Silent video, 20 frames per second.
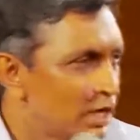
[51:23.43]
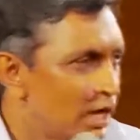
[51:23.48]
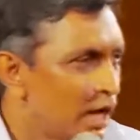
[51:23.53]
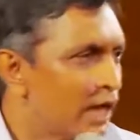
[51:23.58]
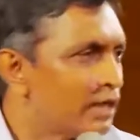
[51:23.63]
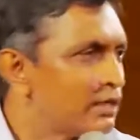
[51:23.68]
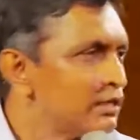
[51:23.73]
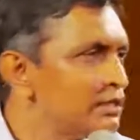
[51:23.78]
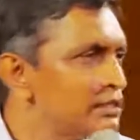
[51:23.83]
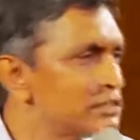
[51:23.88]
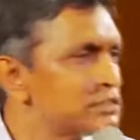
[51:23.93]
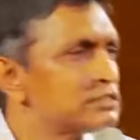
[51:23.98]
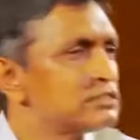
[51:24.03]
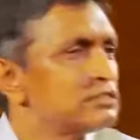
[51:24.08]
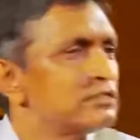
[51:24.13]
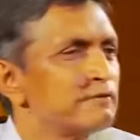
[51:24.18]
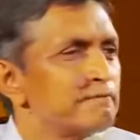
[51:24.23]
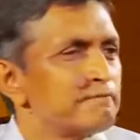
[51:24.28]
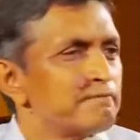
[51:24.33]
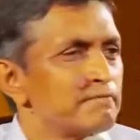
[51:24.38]
Unless
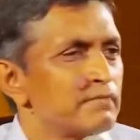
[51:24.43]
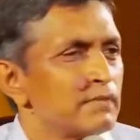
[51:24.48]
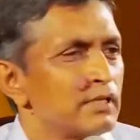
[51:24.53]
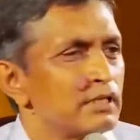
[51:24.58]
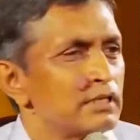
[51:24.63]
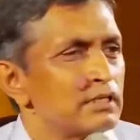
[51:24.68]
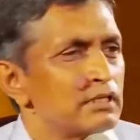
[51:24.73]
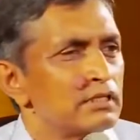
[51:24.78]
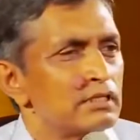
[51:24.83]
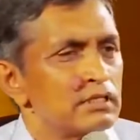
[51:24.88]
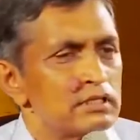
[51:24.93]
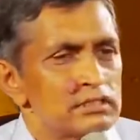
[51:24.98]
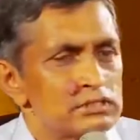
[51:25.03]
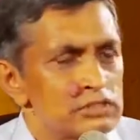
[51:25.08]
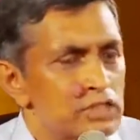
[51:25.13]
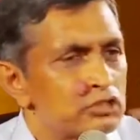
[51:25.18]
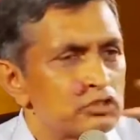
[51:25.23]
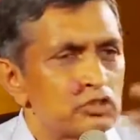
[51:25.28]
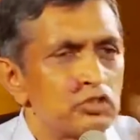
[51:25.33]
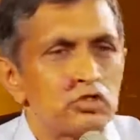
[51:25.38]
the
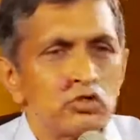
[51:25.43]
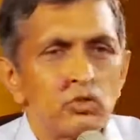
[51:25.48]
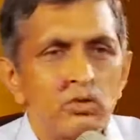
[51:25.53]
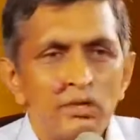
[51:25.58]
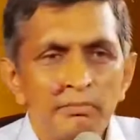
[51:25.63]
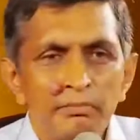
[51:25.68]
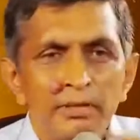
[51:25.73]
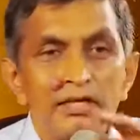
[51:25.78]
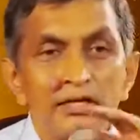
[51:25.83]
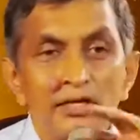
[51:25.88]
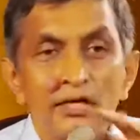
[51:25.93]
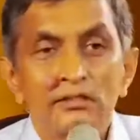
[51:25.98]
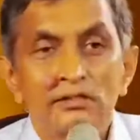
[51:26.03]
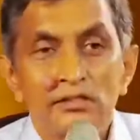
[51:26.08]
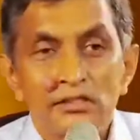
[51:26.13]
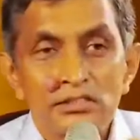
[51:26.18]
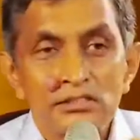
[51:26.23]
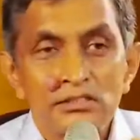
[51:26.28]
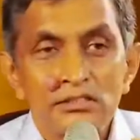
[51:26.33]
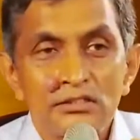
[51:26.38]
Sadhguru and many
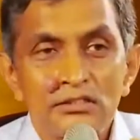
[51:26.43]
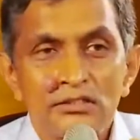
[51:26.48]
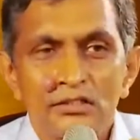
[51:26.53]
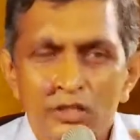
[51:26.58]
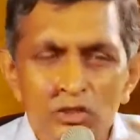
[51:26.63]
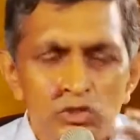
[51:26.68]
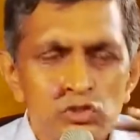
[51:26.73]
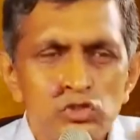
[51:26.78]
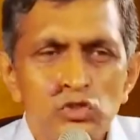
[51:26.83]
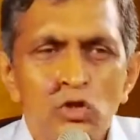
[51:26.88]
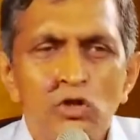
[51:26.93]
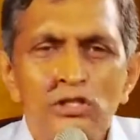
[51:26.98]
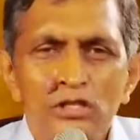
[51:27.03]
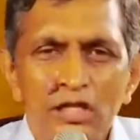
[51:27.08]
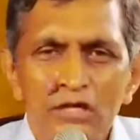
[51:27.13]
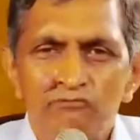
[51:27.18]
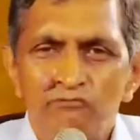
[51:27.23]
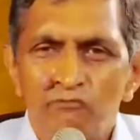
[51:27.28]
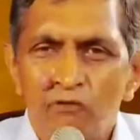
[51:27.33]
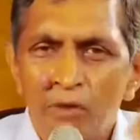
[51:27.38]
others, they use all
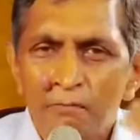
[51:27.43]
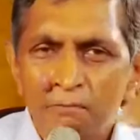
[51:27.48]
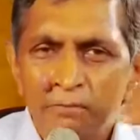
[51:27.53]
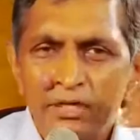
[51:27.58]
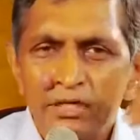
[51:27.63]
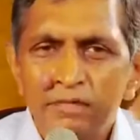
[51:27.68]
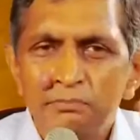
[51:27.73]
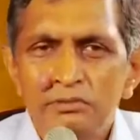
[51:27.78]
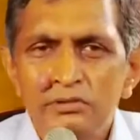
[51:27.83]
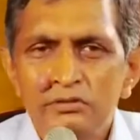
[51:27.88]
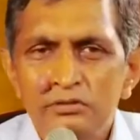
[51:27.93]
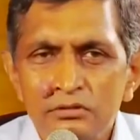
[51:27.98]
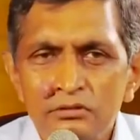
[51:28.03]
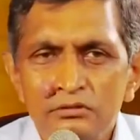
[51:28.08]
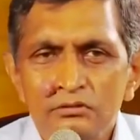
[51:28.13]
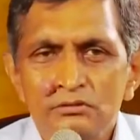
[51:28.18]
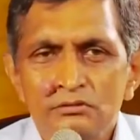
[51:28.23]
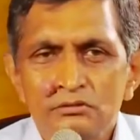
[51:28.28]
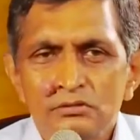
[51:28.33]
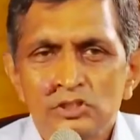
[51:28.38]
their formidable
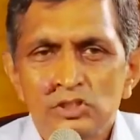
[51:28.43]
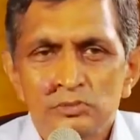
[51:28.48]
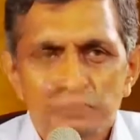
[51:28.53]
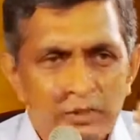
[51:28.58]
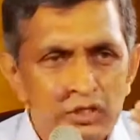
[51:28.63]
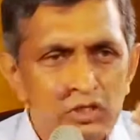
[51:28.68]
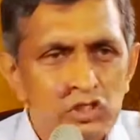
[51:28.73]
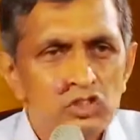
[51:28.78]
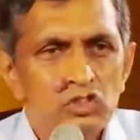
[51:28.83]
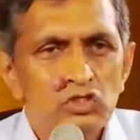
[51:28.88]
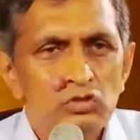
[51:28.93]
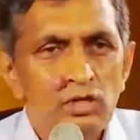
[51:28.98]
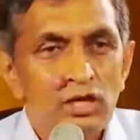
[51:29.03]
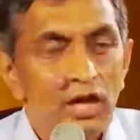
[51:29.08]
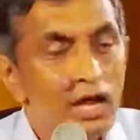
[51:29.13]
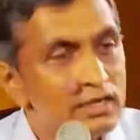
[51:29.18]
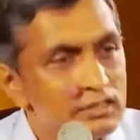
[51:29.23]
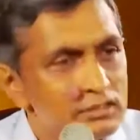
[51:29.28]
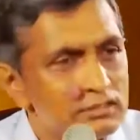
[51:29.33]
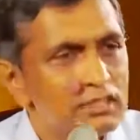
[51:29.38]

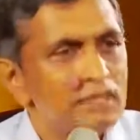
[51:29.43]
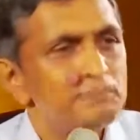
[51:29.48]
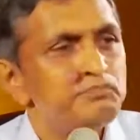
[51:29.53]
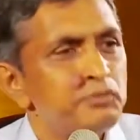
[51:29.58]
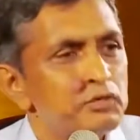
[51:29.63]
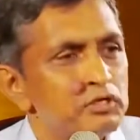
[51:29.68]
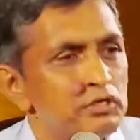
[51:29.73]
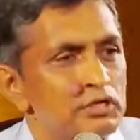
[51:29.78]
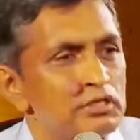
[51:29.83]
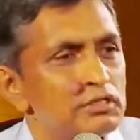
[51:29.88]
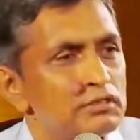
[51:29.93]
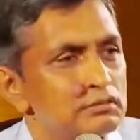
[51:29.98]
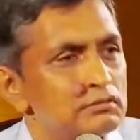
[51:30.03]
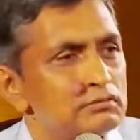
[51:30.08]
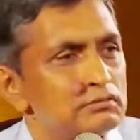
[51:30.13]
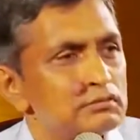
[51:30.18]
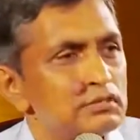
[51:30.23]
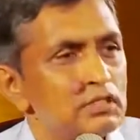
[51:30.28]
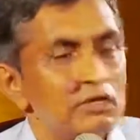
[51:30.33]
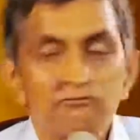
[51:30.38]
spiritual and temporal
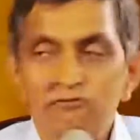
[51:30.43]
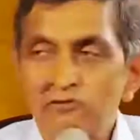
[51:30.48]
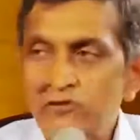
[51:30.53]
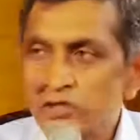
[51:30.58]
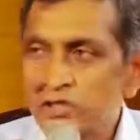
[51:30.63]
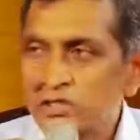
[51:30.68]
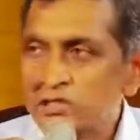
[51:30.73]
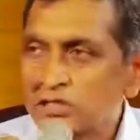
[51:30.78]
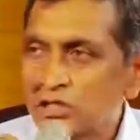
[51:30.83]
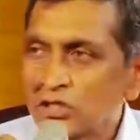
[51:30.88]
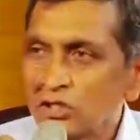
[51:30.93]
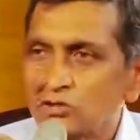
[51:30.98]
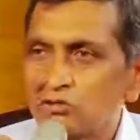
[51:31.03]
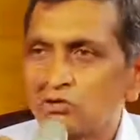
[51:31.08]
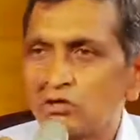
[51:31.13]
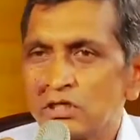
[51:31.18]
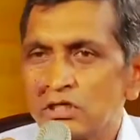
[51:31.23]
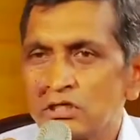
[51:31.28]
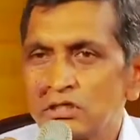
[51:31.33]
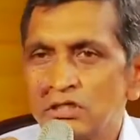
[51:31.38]
influence and
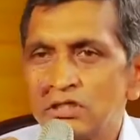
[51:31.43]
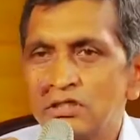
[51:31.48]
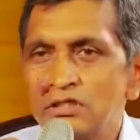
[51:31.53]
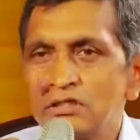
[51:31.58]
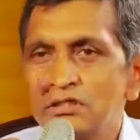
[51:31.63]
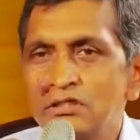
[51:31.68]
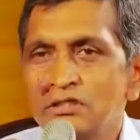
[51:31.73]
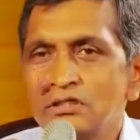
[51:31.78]
authority